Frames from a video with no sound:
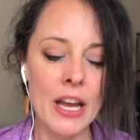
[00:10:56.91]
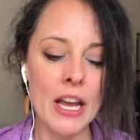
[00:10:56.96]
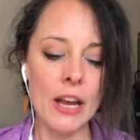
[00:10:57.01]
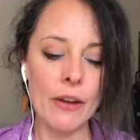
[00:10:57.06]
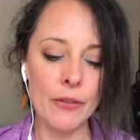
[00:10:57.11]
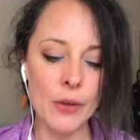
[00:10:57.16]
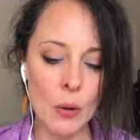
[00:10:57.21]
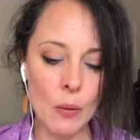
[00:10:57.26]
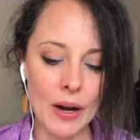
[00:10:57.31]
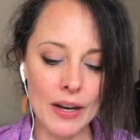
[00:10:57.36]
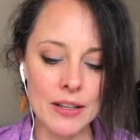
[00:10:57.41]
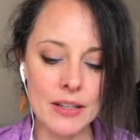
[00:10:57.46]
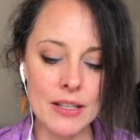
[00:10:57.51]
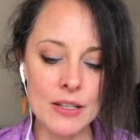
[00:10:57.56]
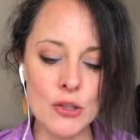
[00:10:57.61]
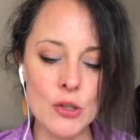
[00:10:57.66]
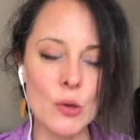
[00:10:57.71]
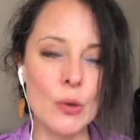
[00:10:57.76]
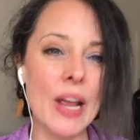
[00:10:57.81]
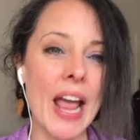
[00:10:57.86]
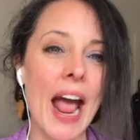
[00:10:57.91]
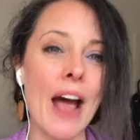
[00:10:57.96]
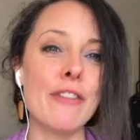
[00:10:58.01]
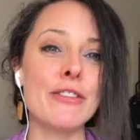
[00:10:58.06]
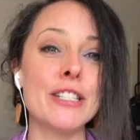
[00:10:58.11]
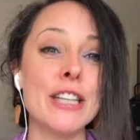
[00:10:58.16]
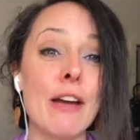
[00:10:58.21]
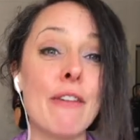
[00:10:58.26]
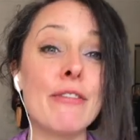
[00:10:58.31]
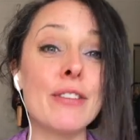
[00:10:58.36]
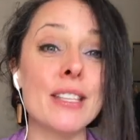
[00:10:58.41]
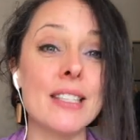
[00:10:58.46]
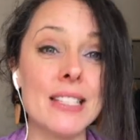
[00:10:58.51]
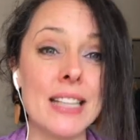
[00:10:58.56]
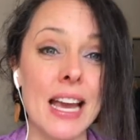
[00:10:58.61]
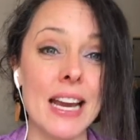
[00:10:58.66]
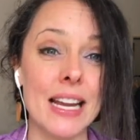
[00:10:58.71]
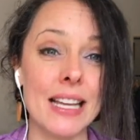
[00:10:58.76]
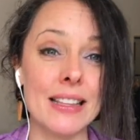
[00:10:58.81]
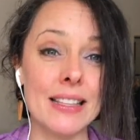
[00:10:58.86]
if you understood how
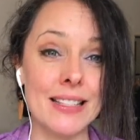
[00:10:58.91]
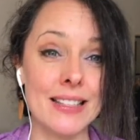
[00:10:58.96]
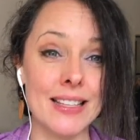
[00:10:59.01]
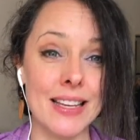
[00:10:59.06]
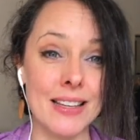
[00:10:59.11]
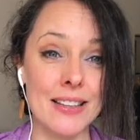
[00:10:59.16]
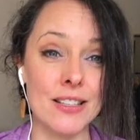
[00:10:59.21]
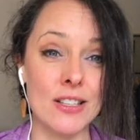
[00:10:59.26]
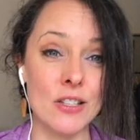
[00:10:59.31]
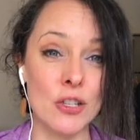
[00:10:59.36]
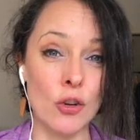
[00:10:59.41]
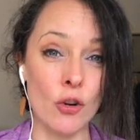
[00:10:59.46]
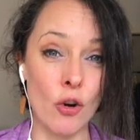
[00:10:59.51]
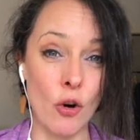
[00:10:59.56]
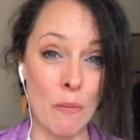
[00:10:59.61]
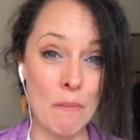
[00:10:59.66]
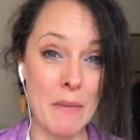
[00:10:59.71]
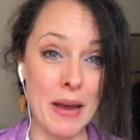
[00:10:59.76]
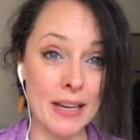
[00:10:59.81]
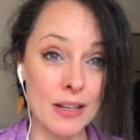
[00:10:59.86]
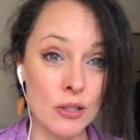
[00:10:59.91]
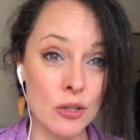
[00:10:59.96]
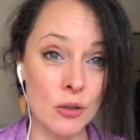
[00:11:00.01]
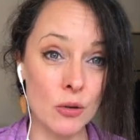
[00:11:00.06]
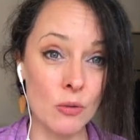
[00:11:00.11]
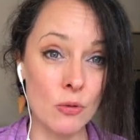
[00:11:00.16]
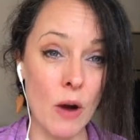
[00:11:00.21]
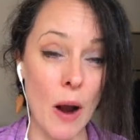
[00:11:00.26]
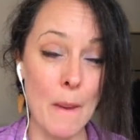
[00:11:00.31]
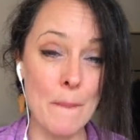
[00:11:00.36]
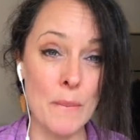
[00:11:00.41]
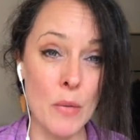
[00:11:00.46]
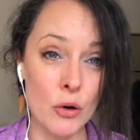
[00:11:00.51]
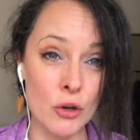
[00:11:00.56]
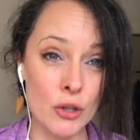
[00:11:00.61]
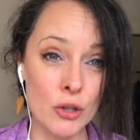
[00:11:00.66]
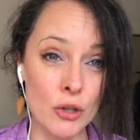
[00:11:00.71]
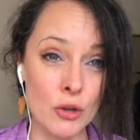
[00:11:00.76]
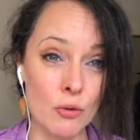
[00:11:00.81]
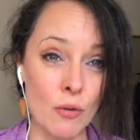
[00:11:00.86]
devastating this is to your mental,
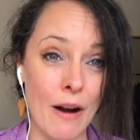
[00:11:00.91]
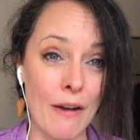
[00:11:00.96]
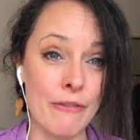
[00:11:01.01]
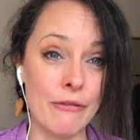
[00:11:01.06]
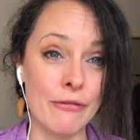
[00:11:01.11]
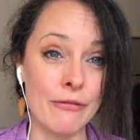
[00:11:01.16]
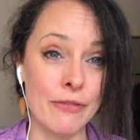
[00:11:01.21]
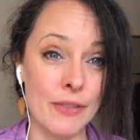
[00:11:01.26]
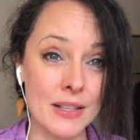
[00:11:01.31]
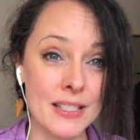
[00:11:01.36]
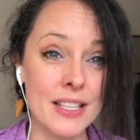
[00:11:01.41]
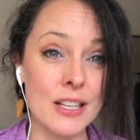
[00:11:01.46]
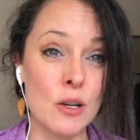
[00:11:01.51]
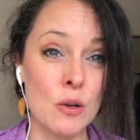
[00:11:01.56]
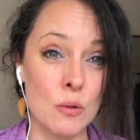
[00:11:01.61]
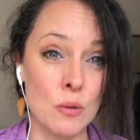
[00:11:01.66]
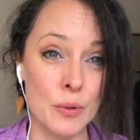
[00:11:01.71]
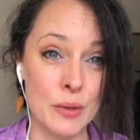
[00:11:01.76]
emotional and physical